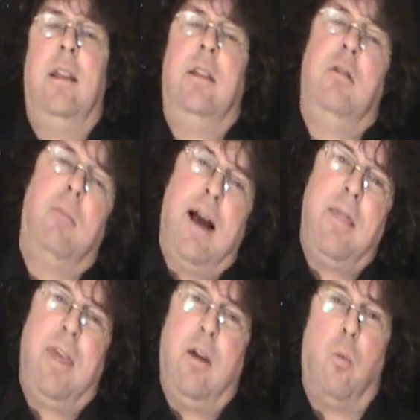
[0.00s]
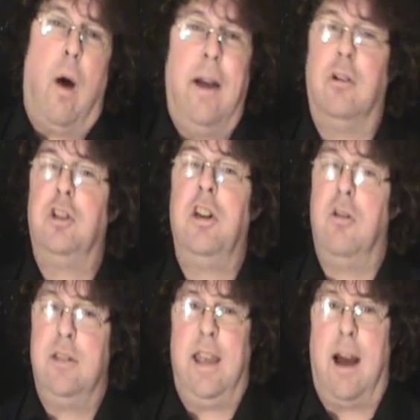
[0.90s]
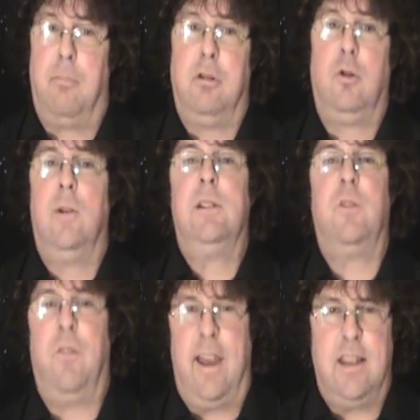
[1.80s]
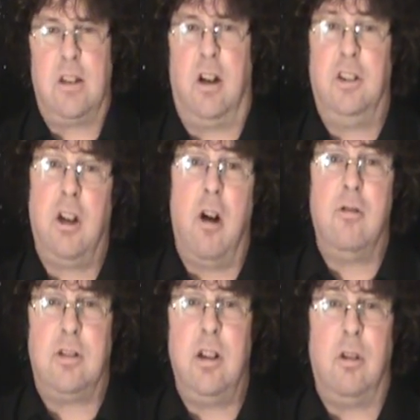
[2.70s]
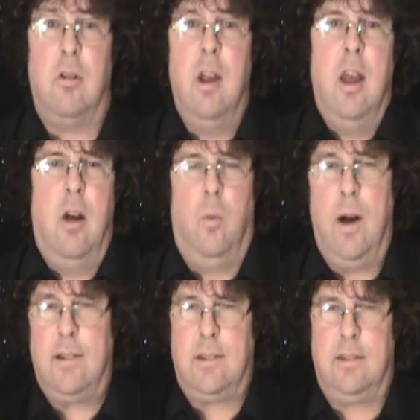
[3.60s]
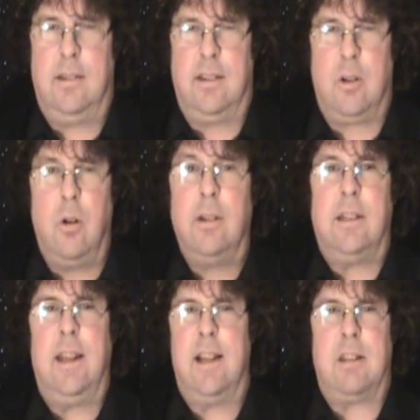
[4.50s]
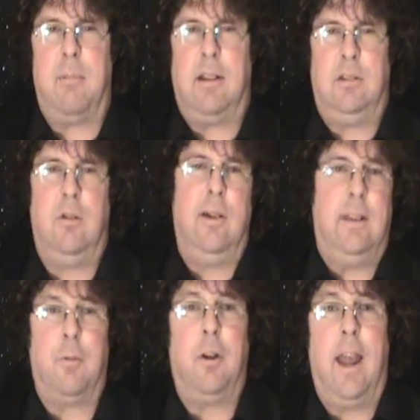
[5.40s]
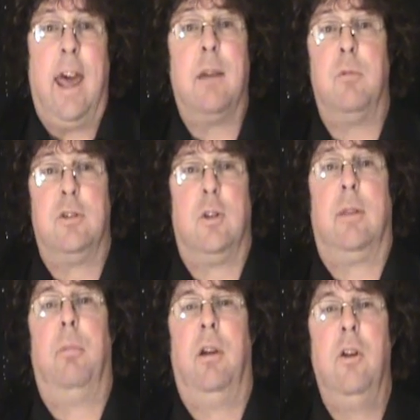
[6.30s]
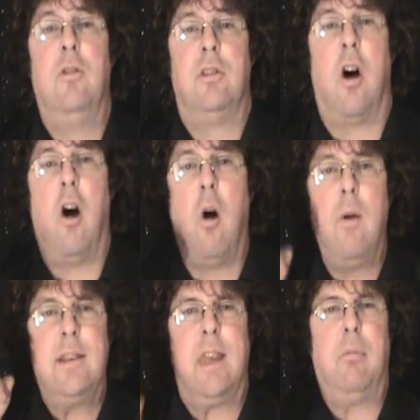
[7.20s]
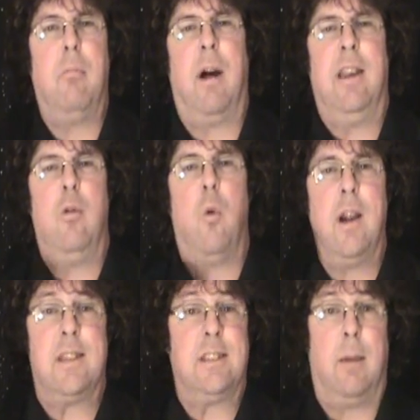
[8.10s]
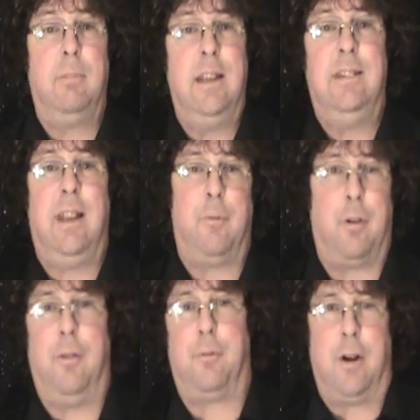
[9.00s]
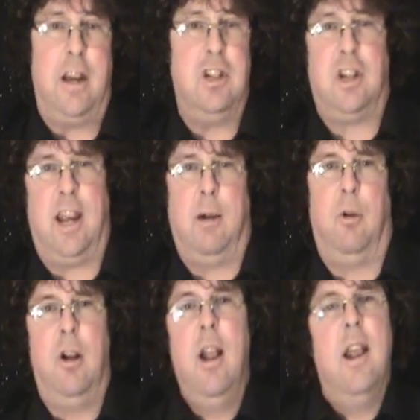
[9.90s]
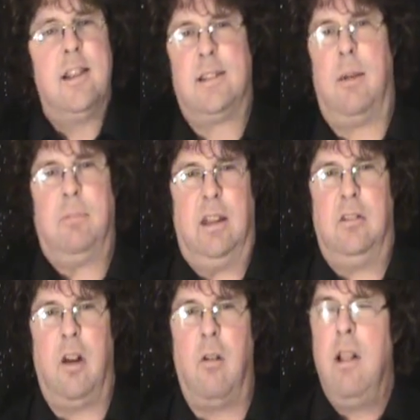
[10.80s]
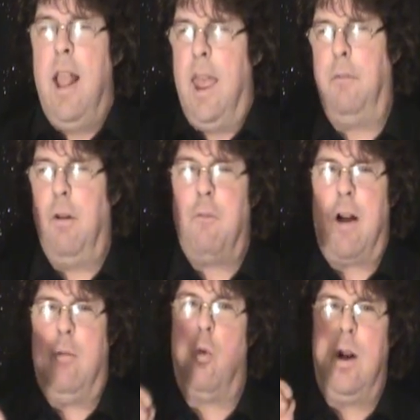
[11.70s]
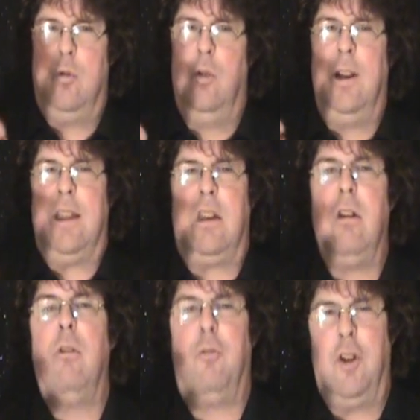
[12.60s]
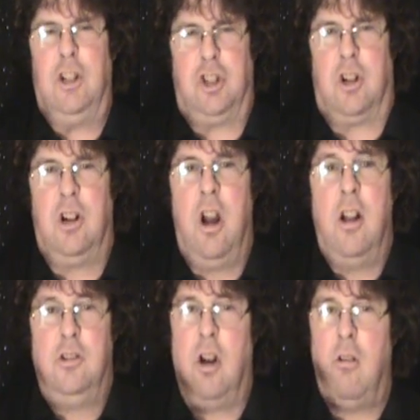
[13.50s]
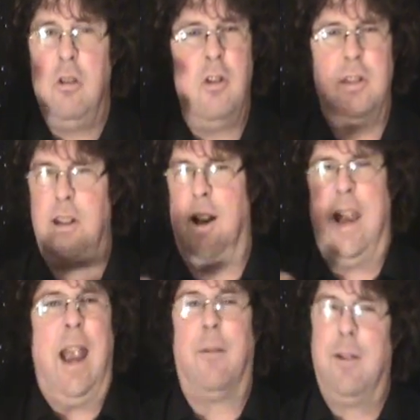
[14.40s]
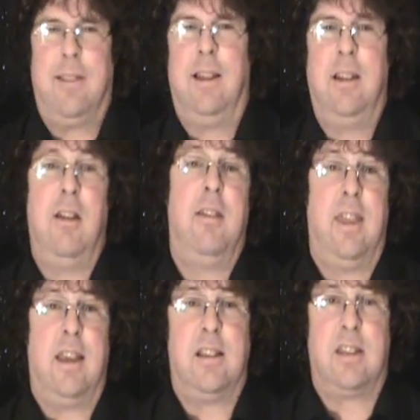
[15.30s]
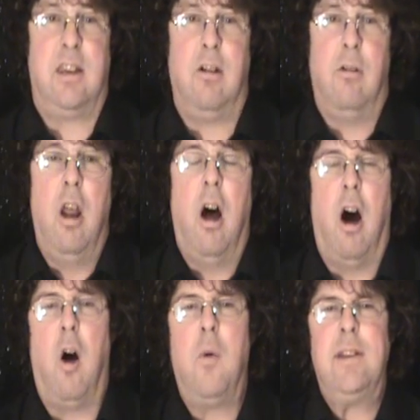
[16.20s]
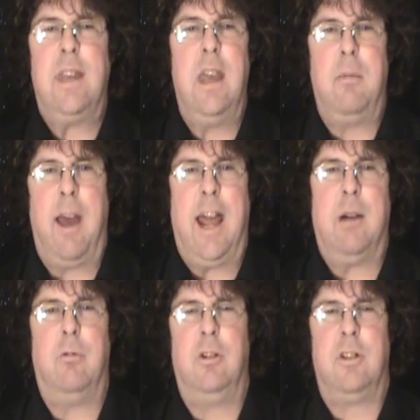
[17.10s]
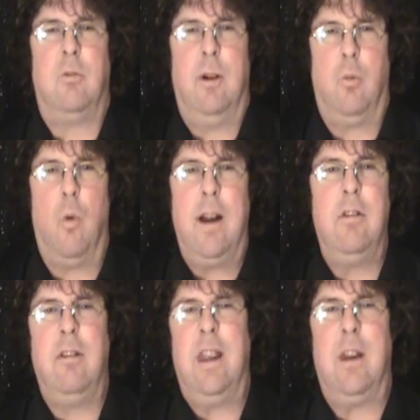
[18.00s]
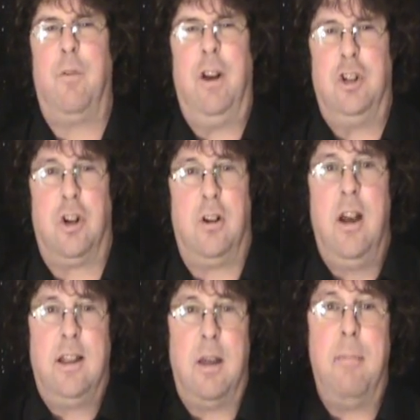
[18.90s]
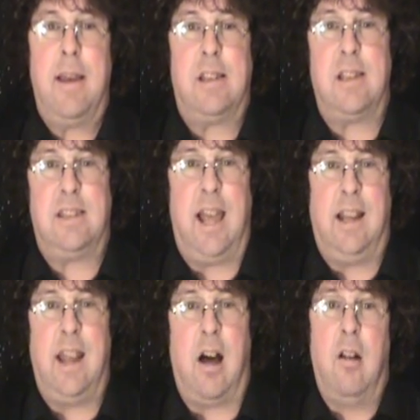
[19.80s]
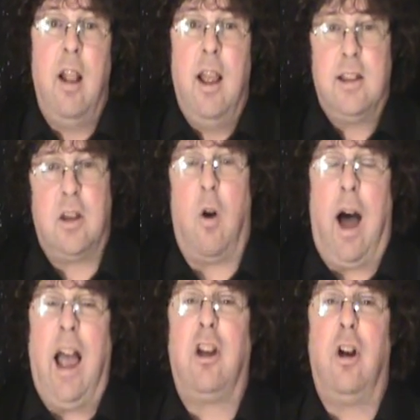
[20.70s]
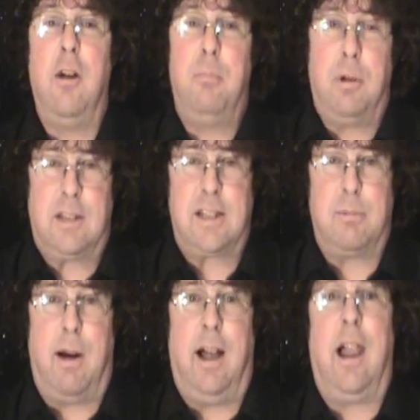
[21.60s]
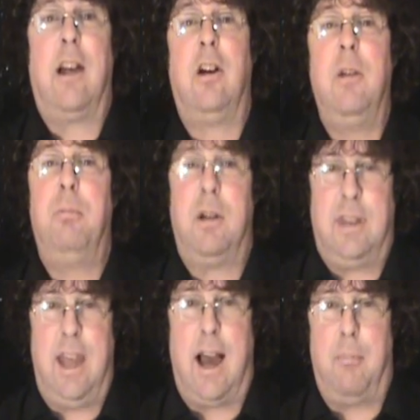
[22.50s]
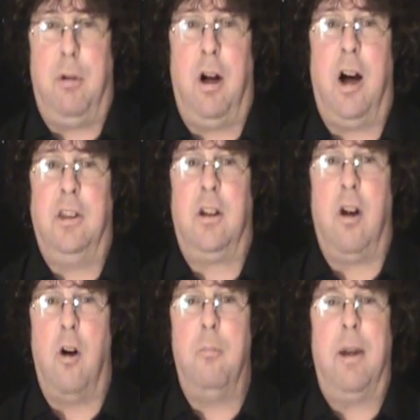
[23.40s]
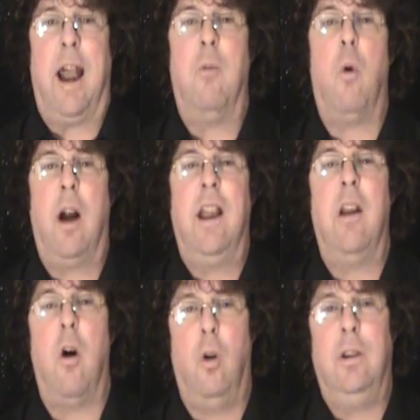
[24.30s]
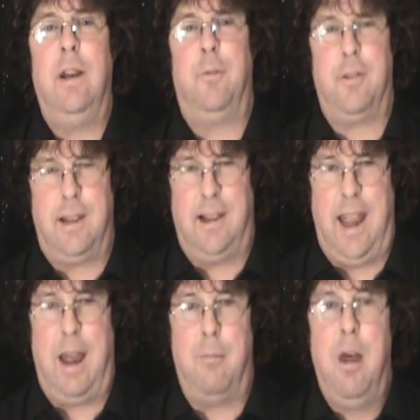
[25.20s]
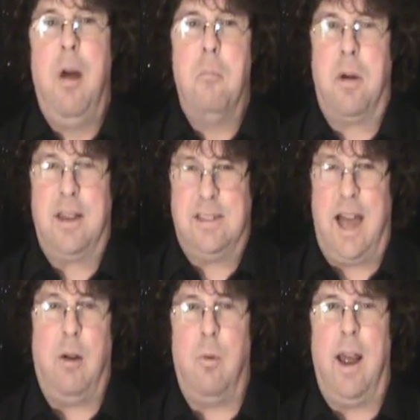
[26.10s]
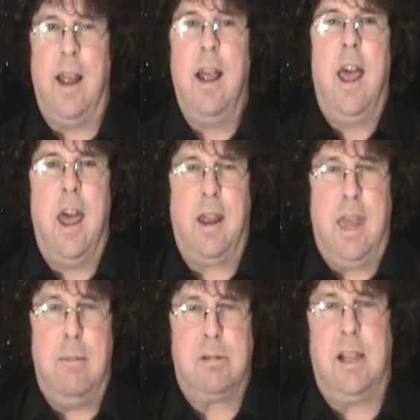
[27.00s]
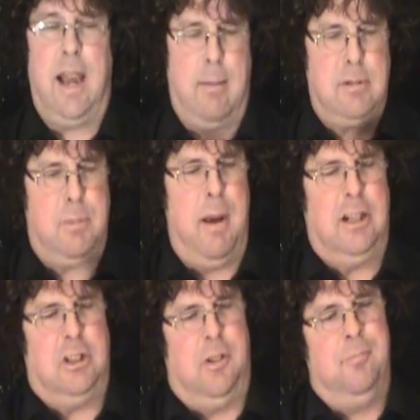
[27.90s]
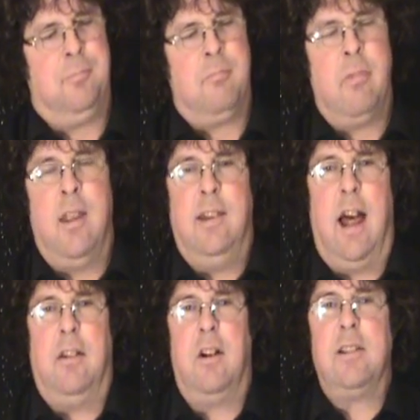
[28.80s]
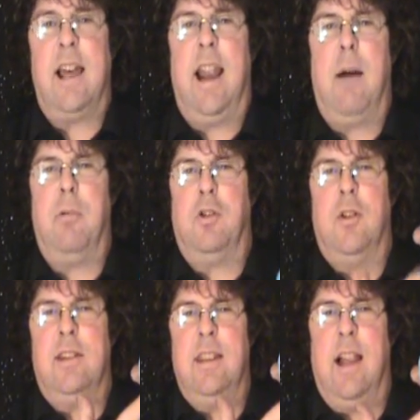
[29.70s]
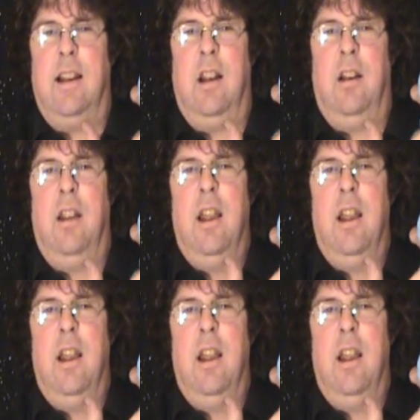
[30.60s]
you might think, why don't you use the apple twist face on the goat too? Well, the cool thing is about doing different animals with balloons, always keep in mind you want something different for each animal. Something. If you find one really cute feature, don't use it on everything that you think is cute. Always keep animals with one unique feature that makes it stand out. So I could put the smile, I could put the apple on the goat, but I want it only for the lamb because that way it keeps the lamb special. Now there's that apple twist. See that little